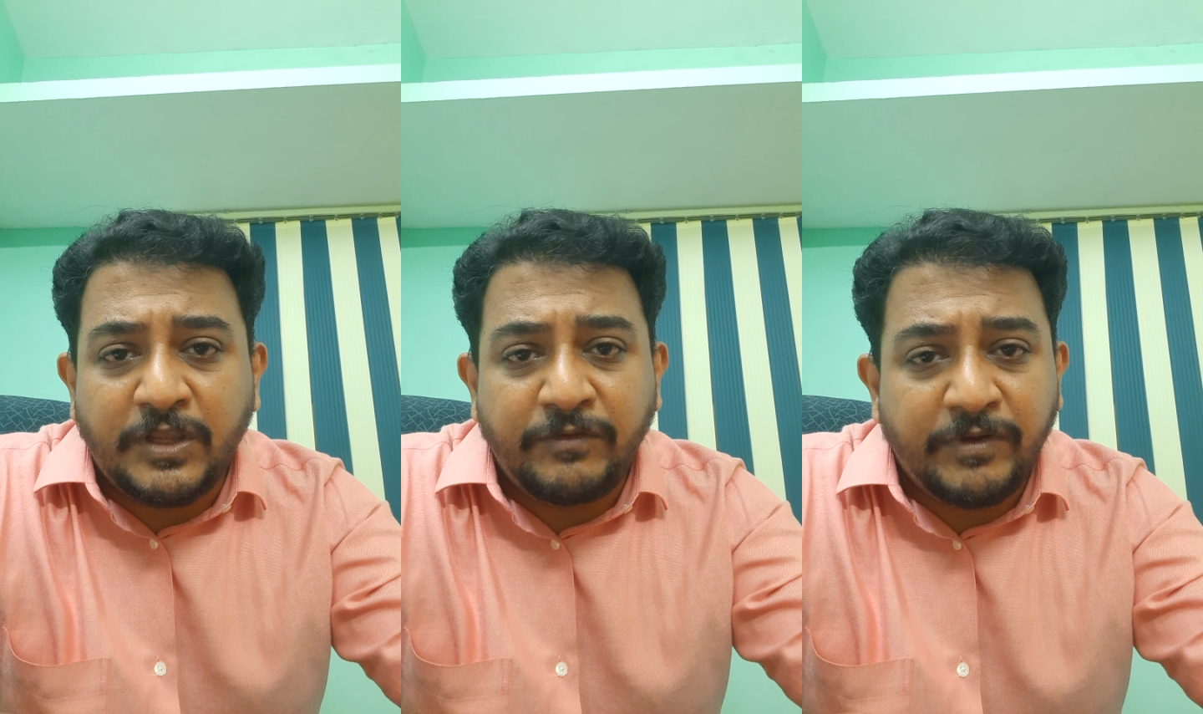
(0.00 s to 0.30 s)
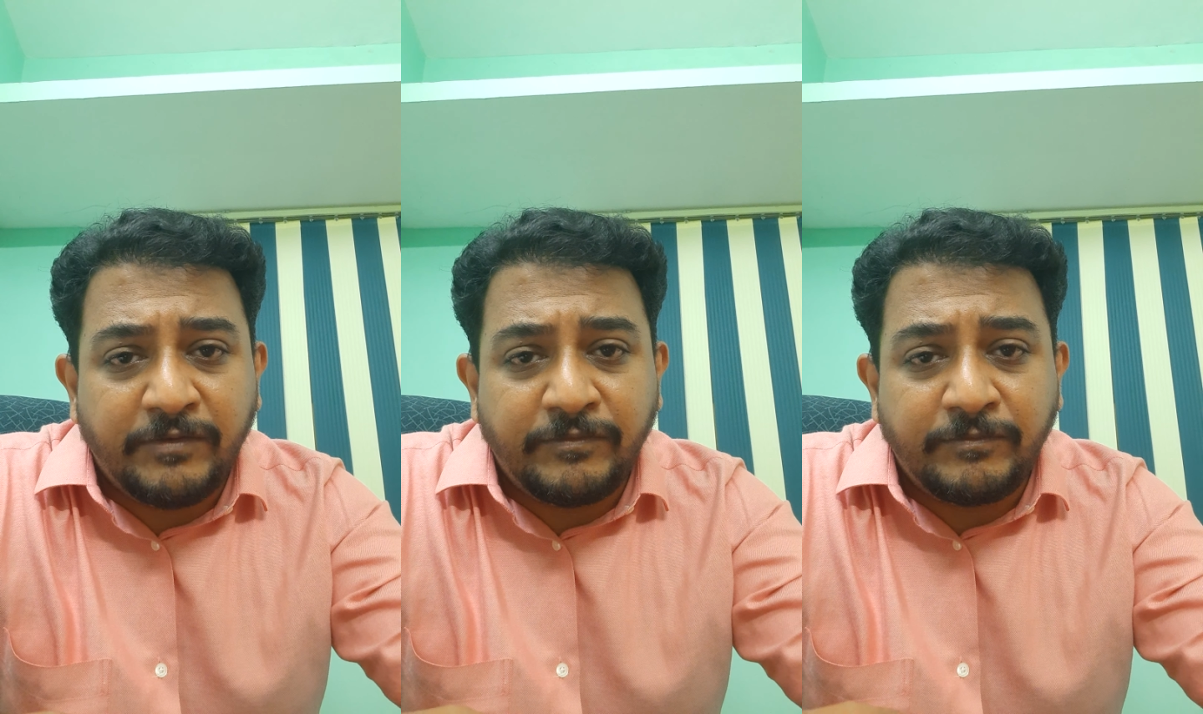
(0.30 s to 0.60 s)
if
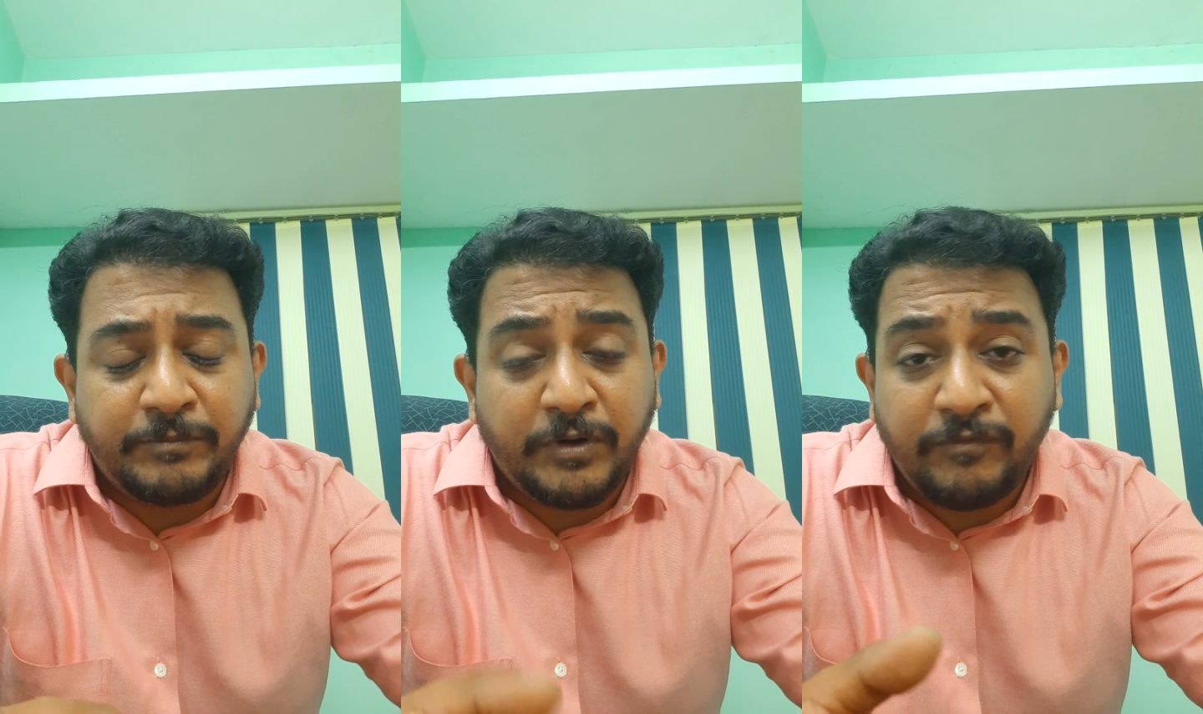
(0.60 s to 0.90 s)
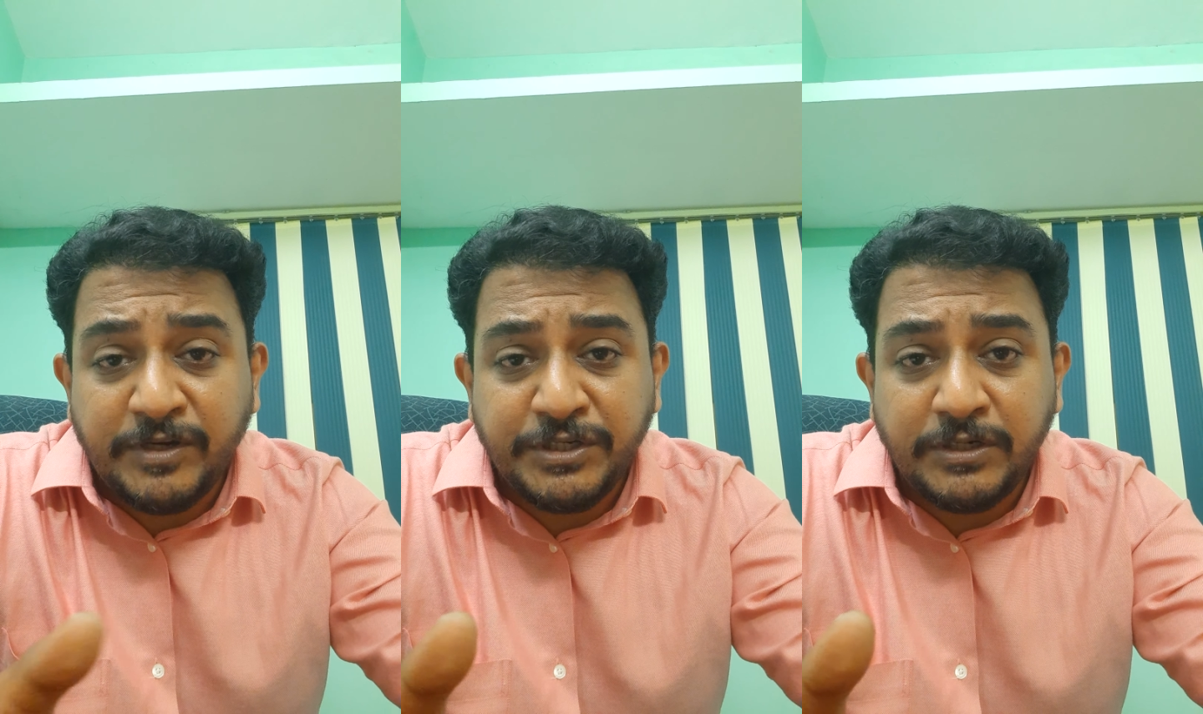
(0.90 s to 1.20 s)
a
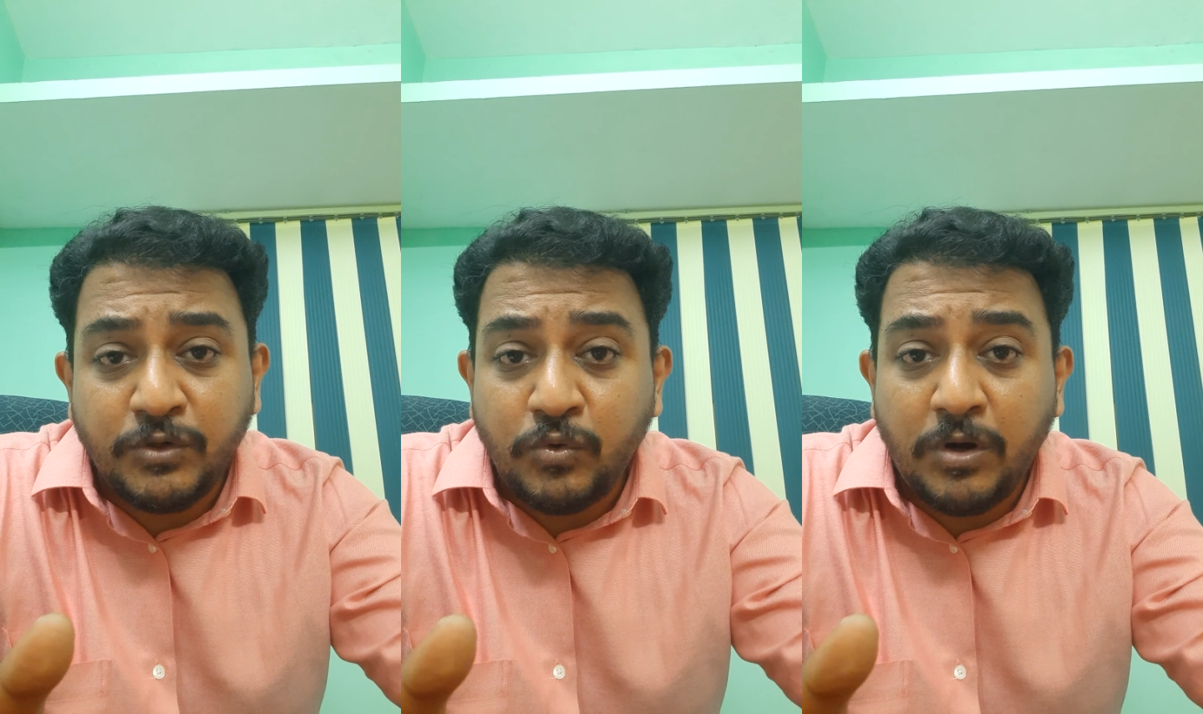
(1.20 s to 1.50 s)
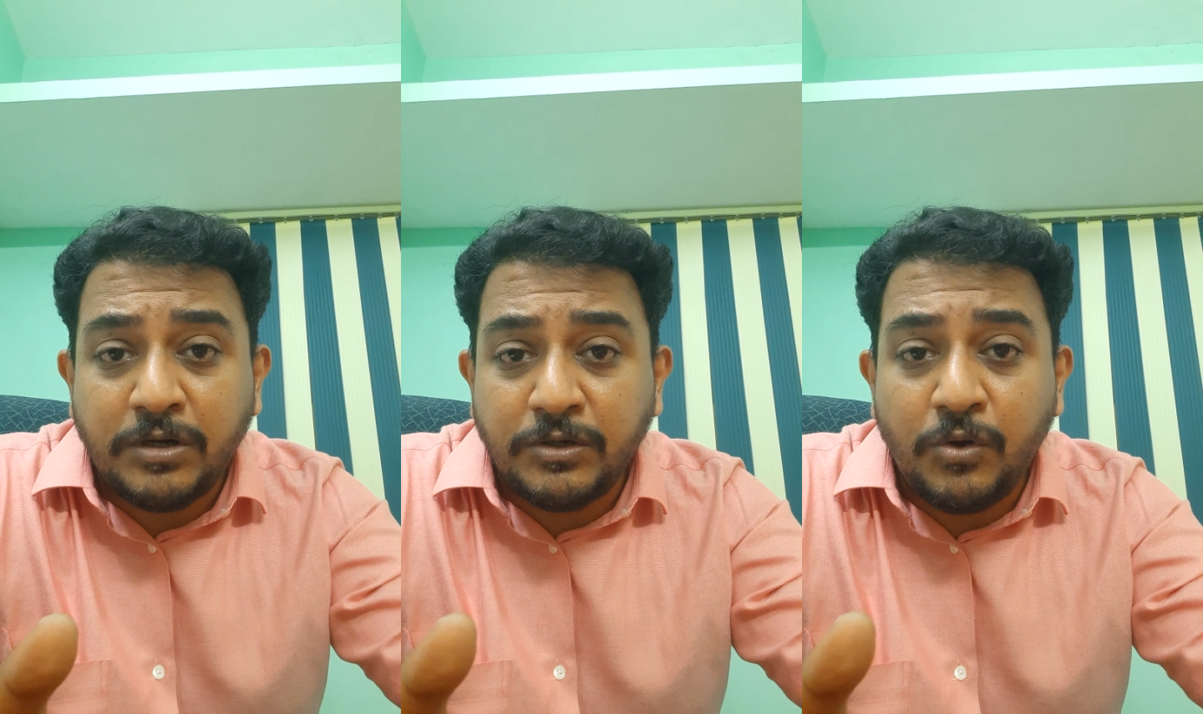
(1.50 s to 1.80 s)
profession do
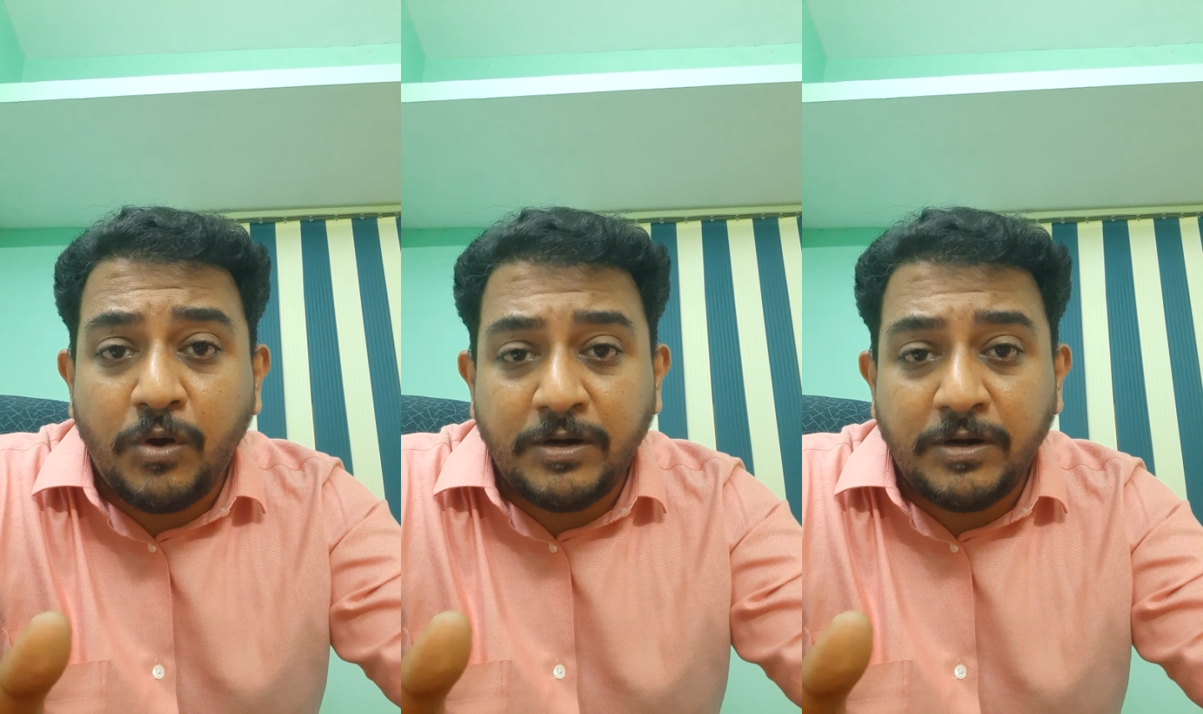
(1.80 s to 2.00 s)
not go